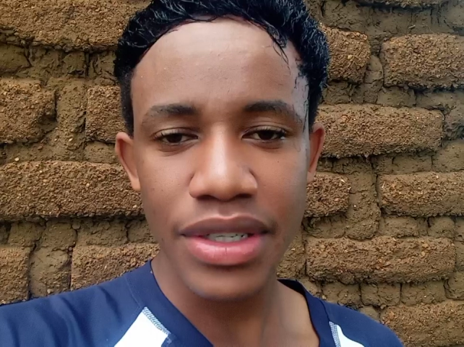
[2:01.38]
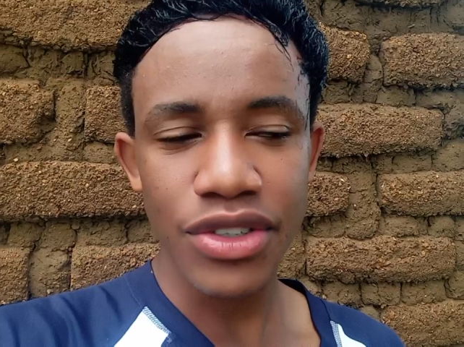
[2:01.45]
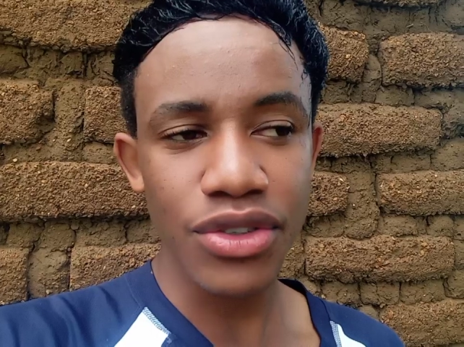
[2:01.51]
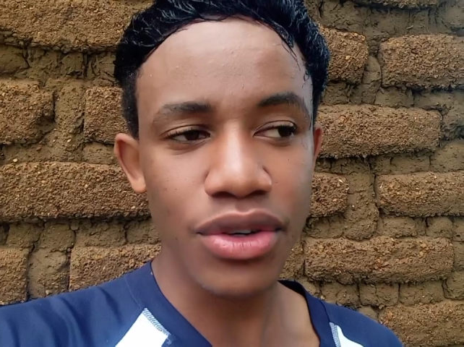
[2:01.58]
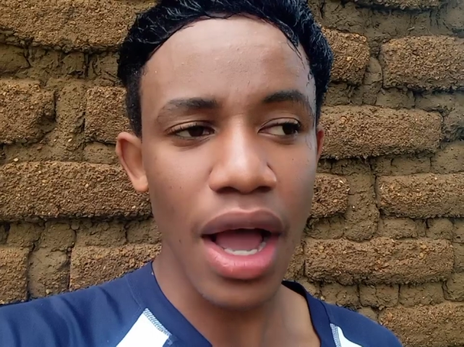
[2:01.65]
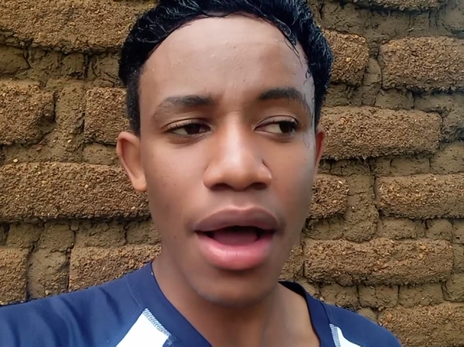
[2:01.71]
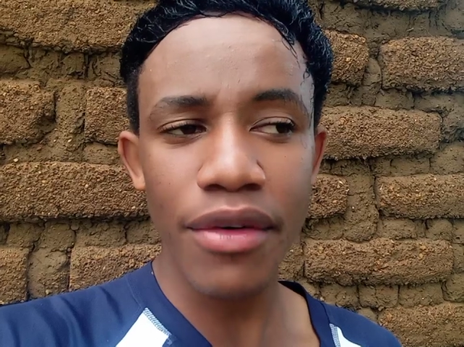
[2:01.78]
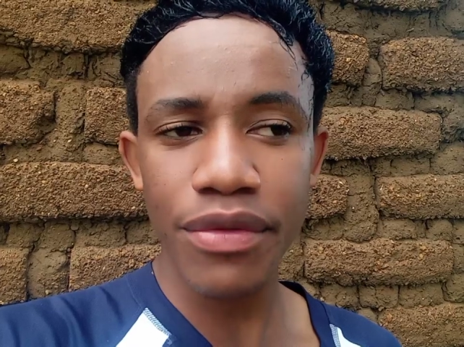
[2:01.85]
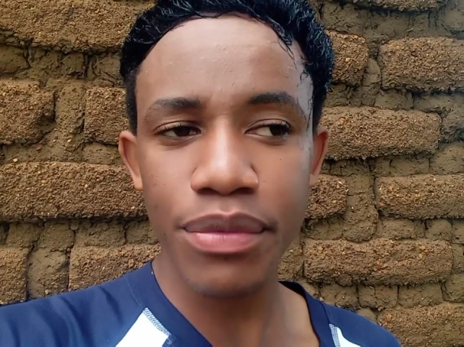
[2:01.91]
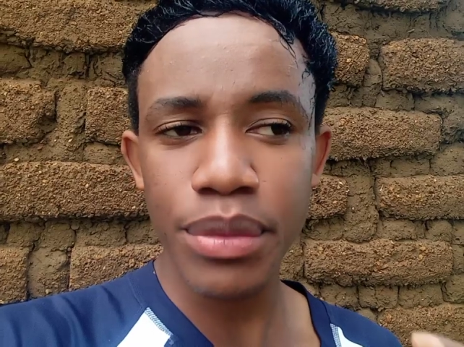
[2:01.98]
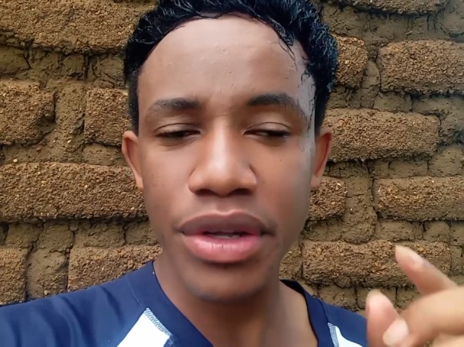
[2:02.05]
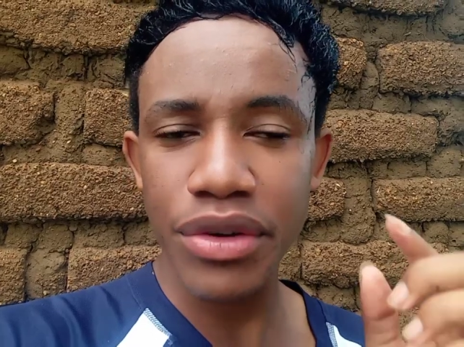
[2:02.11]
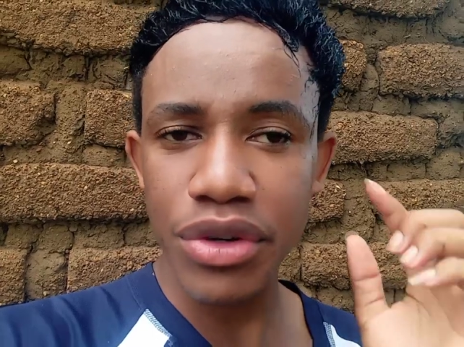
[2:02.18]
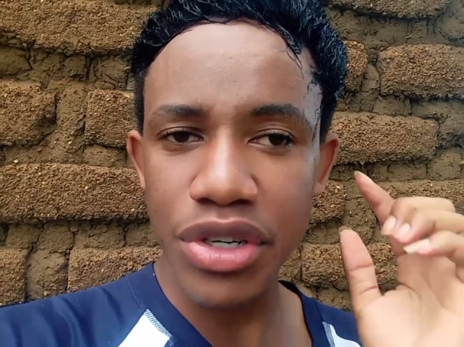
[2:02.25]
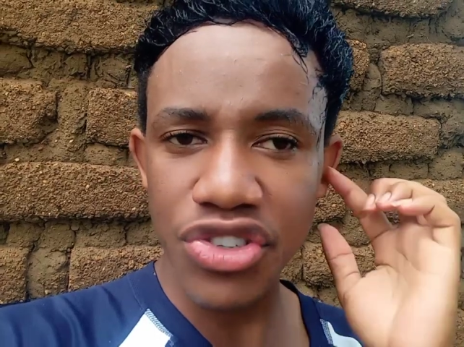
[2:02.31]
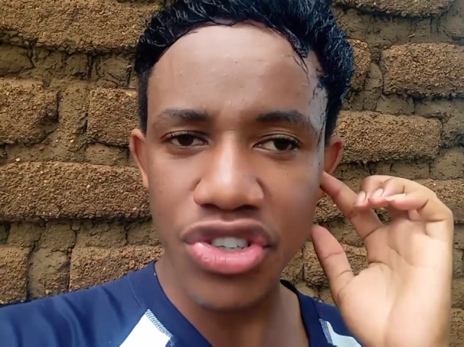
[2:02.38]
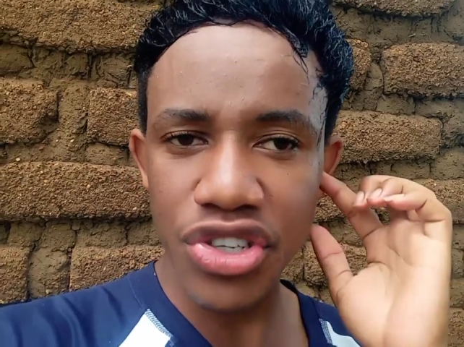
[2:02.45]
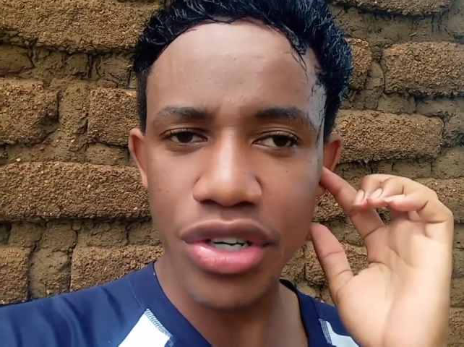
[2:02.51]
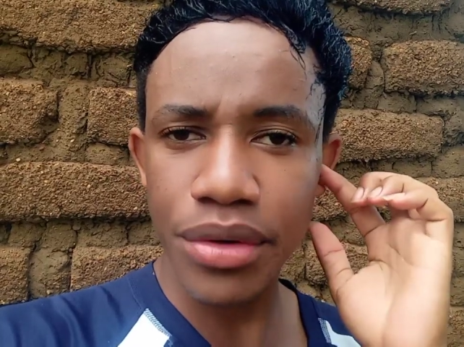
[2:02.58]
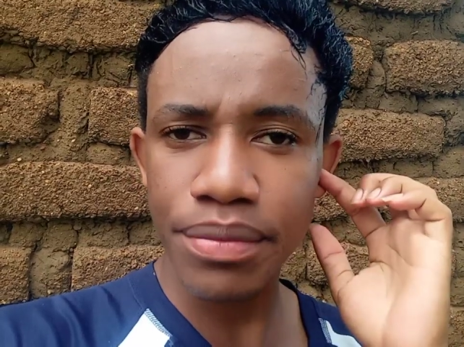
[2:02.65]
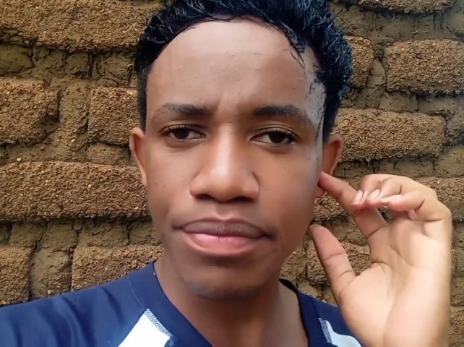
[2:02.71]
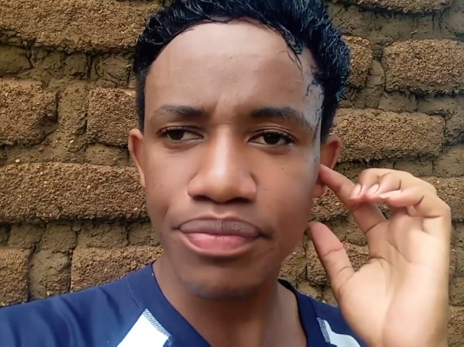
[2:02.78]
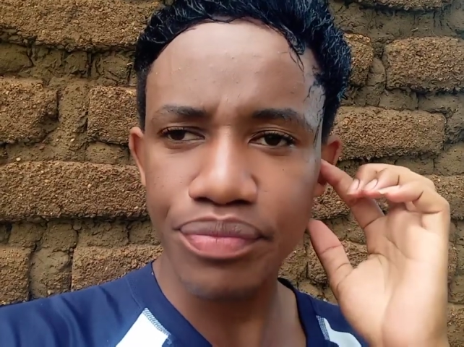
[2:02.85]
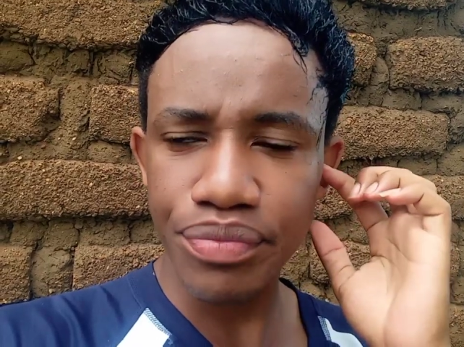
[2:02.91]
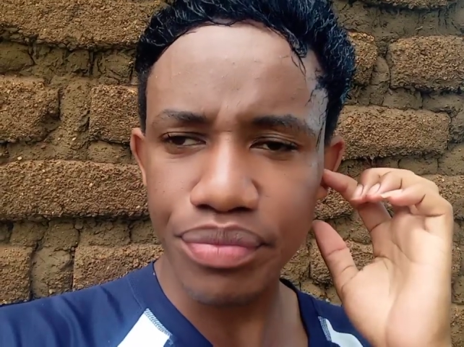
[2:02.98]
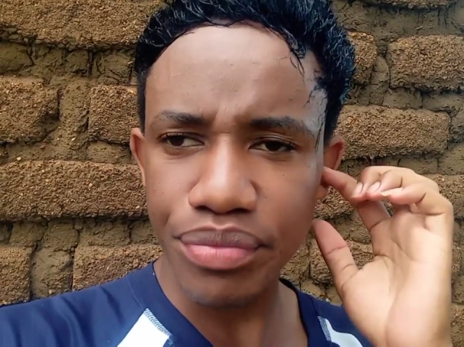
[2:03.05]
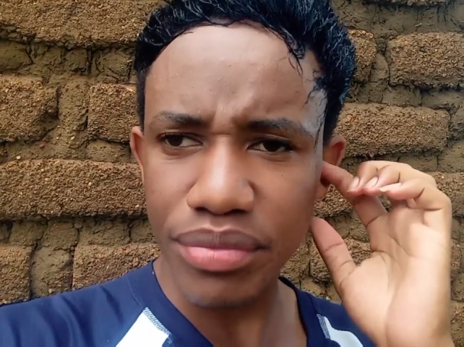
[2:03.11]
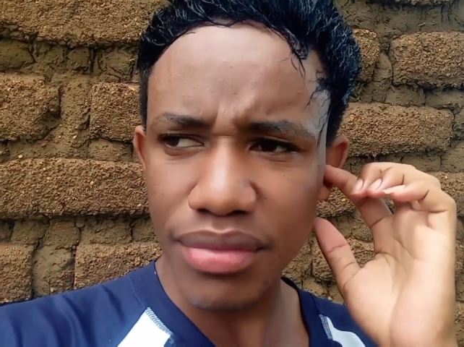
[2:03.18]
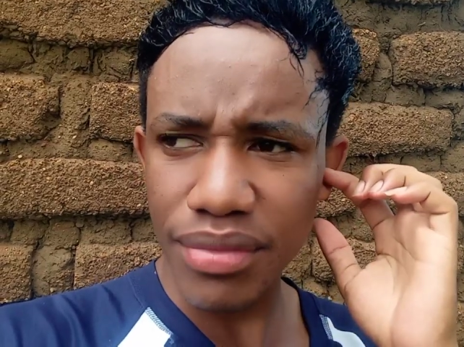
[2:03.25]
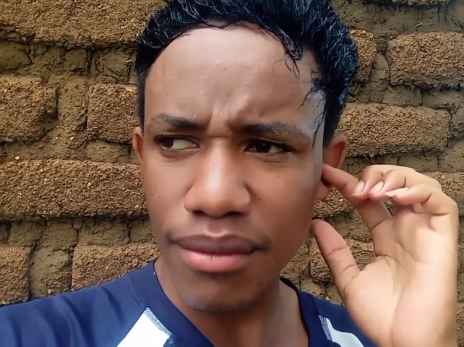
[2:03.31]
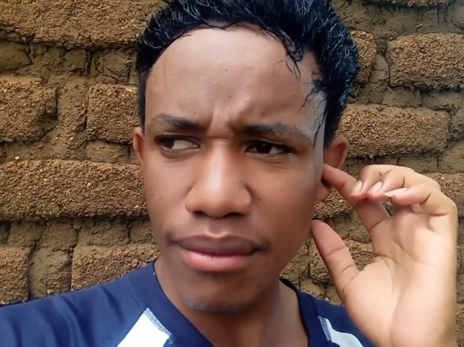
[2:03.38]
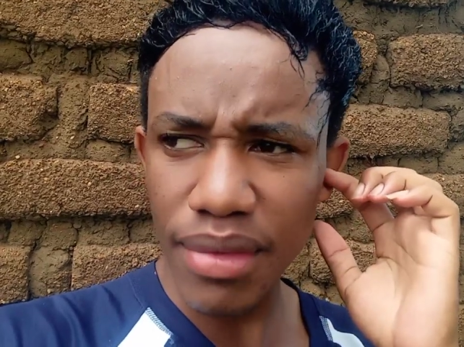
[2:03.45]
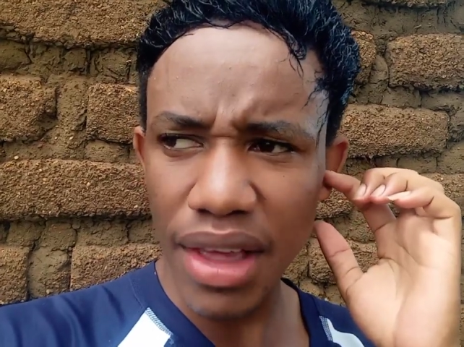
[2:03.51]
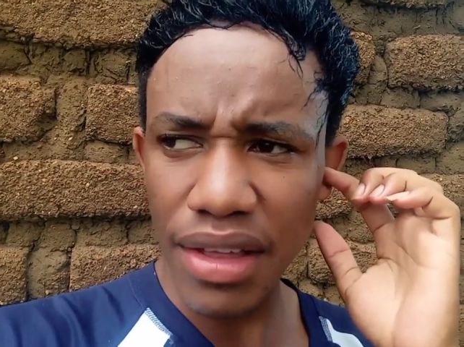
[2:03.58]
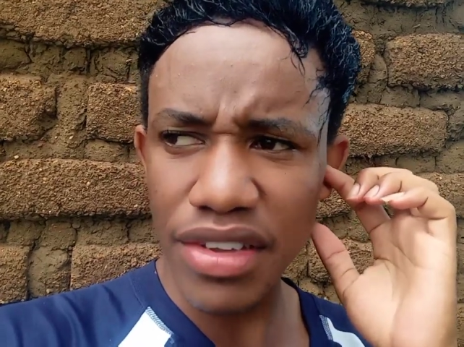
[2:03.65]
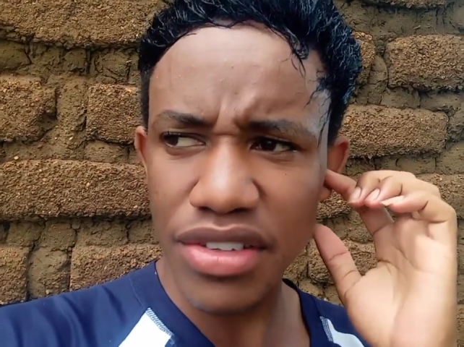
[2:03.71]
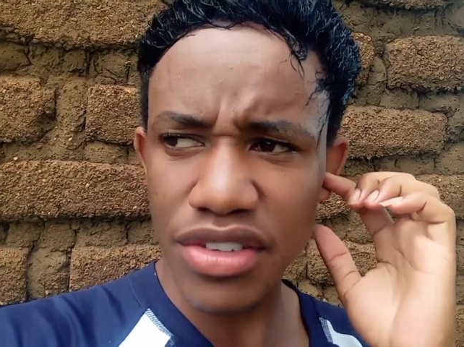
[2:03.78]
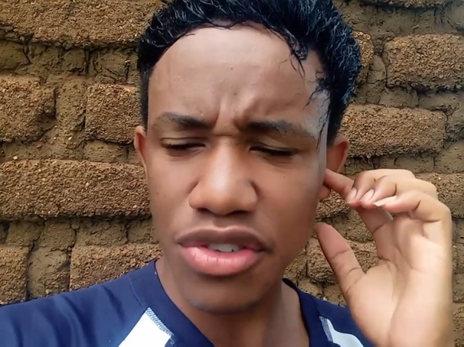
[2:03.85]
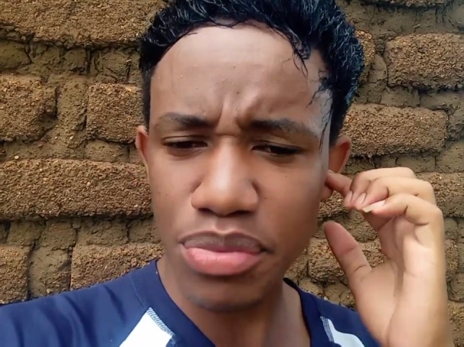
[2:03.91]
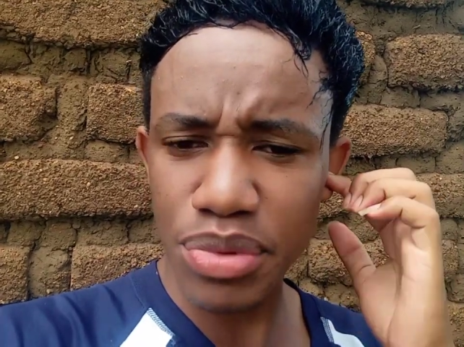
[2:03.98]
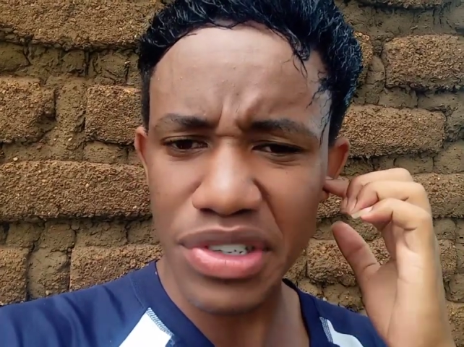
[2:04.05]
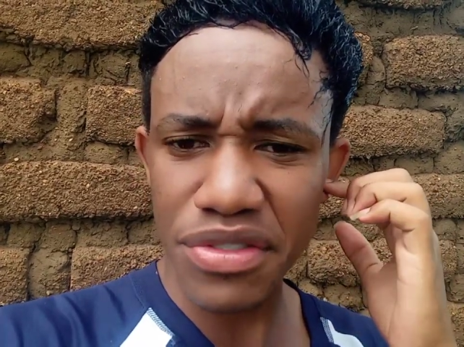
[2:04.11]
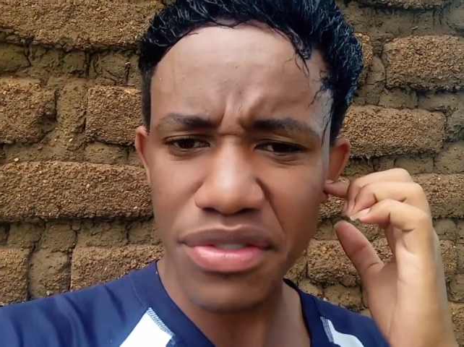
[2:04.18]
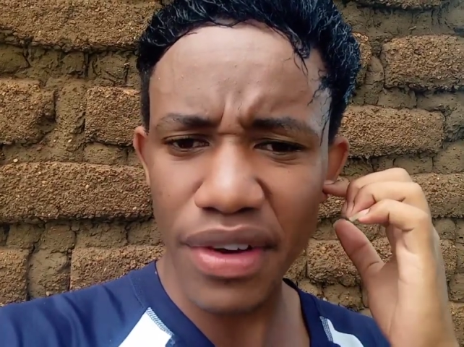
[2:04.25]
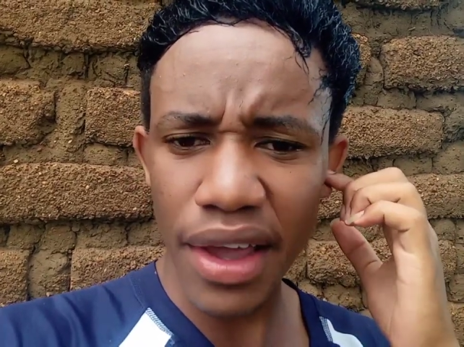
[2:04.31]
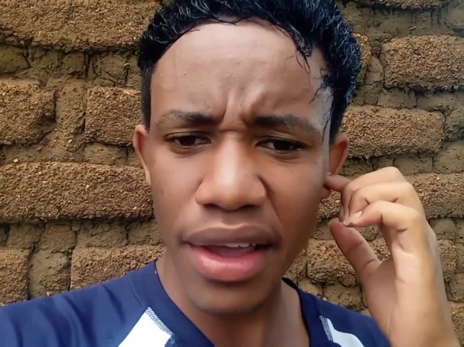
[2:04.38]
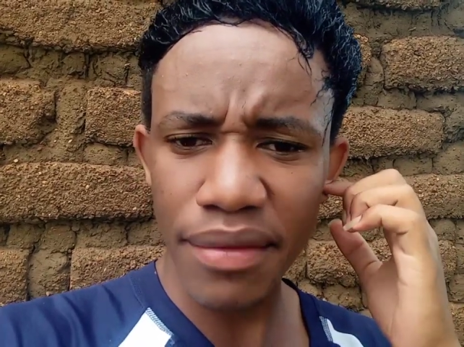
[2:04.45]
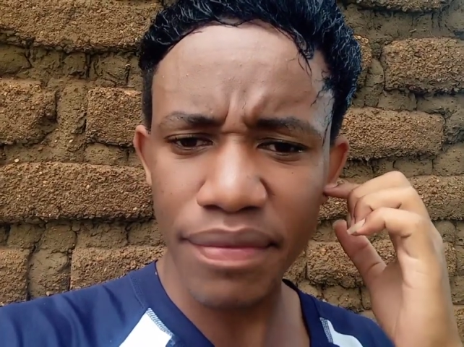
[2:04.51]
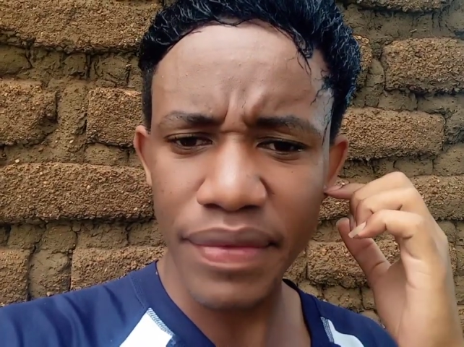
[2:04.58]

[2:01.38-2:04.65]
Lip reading: So help me reach you. This is Prince Bay.